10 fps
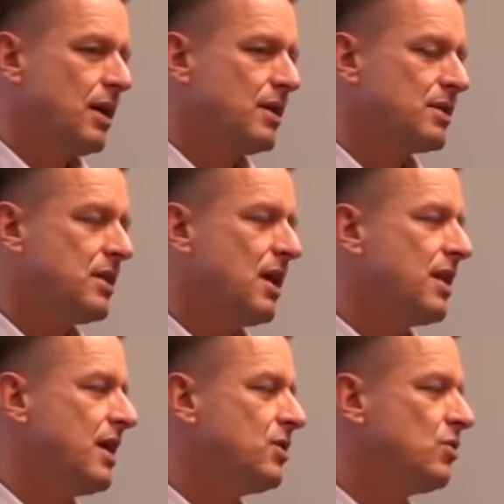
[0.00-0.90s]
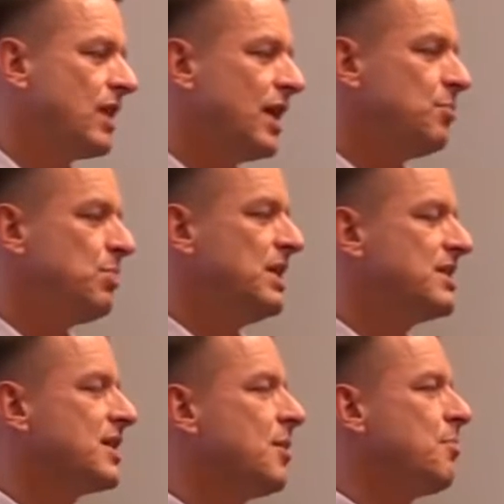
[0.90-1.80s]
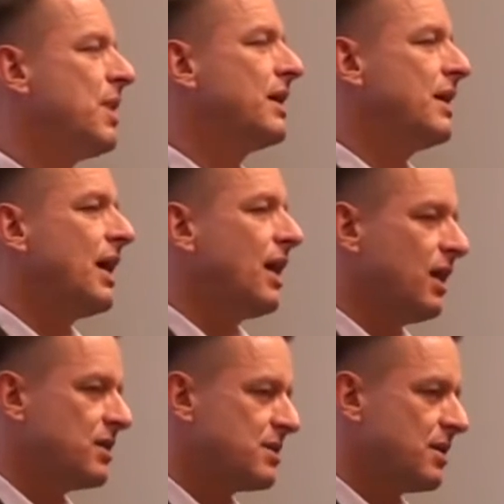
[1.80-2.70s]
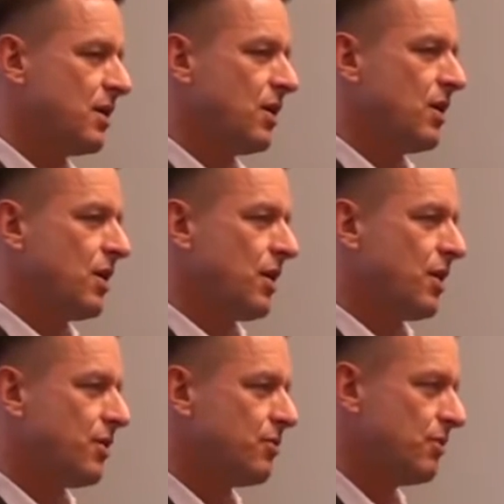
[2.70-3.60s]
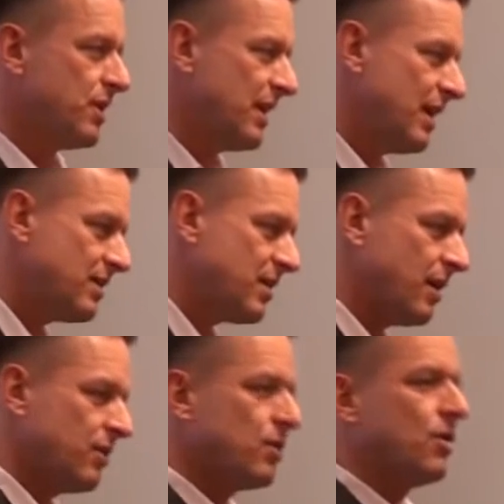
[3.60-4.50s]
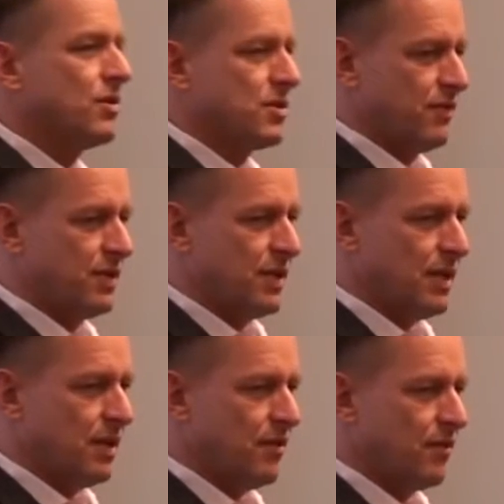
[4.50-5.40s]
It's not that you can be somebody else through the entire course of the day.